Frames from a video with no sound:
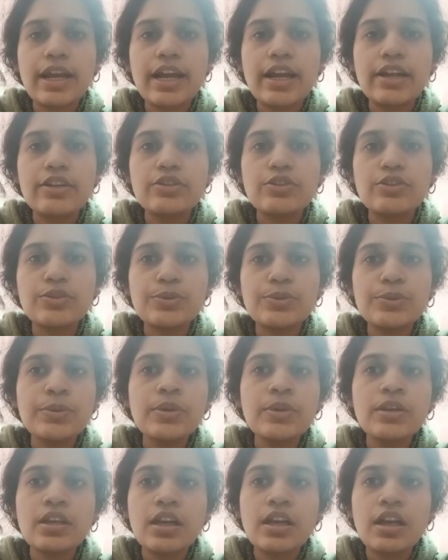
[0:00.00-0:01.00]
had to
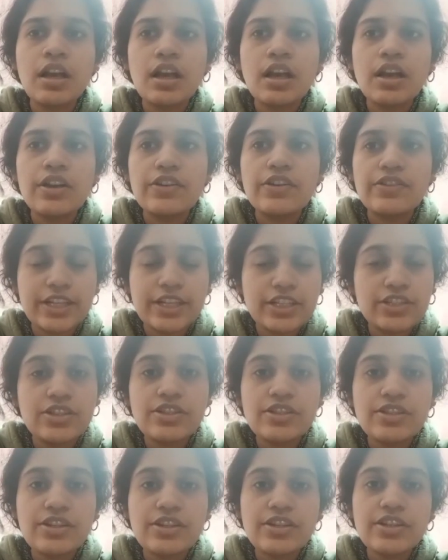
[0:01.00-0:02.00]

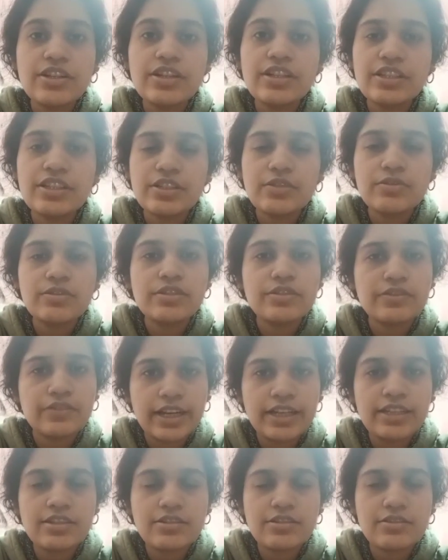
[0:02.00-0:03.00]
register a new
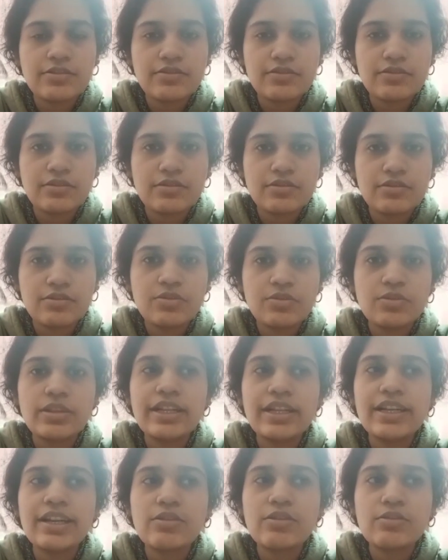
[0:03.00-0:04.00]
device so
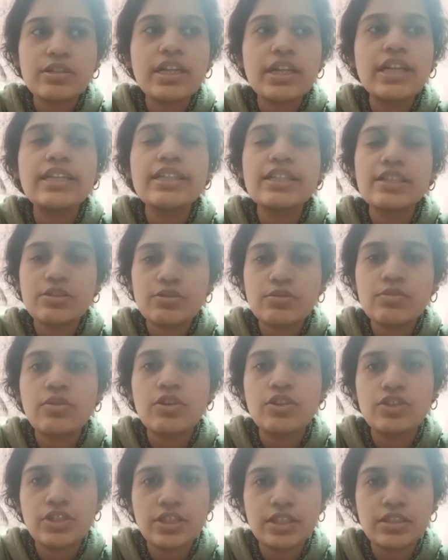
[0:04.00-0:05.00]
that I could continue
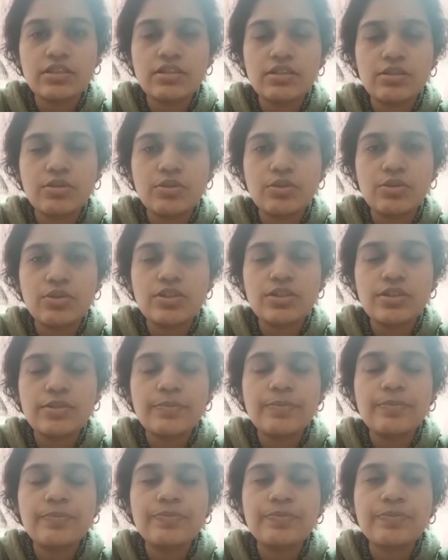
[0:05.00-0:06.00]
watching the course.
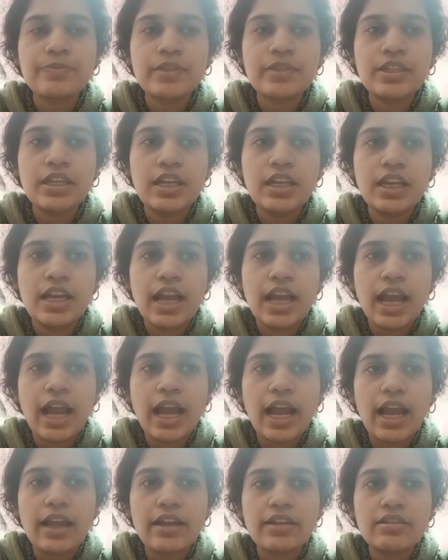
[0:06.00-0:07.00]

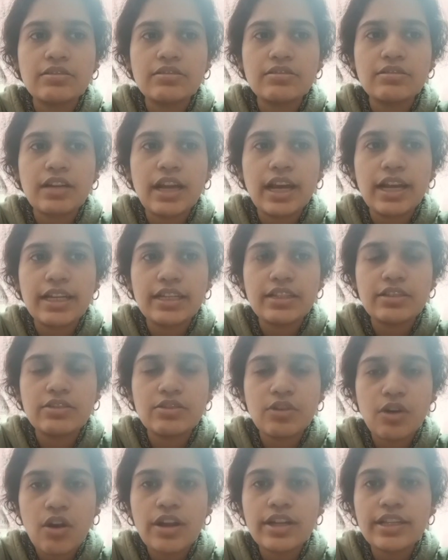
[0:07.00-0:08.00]
And I
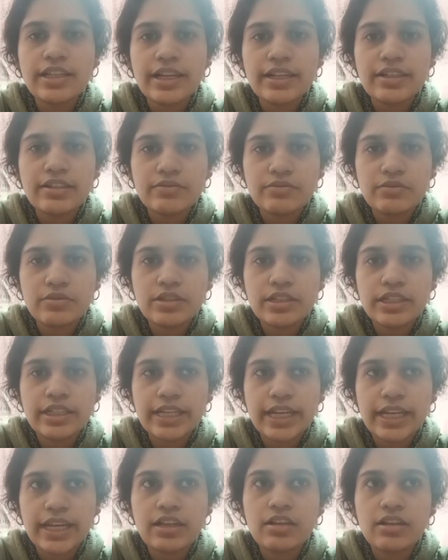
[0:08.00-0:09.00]
thought that it would
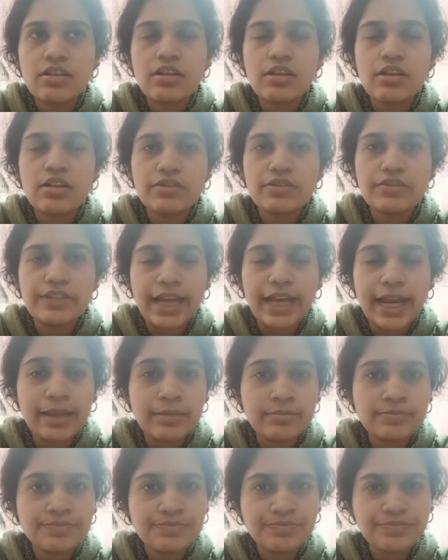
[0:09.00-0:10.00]
take a lot of
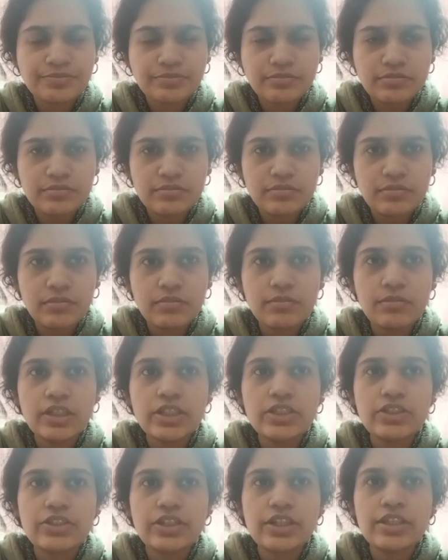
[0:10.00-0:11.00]
time,
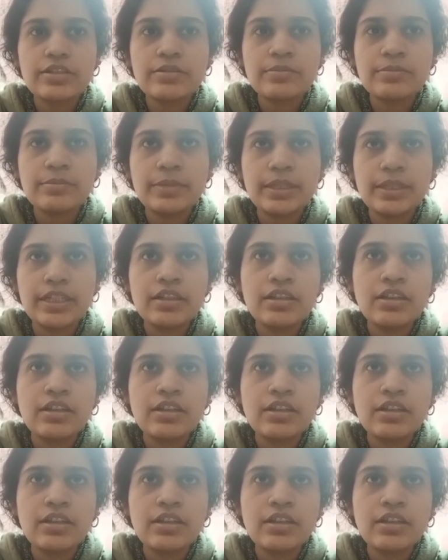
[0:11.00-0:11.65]
but trust me,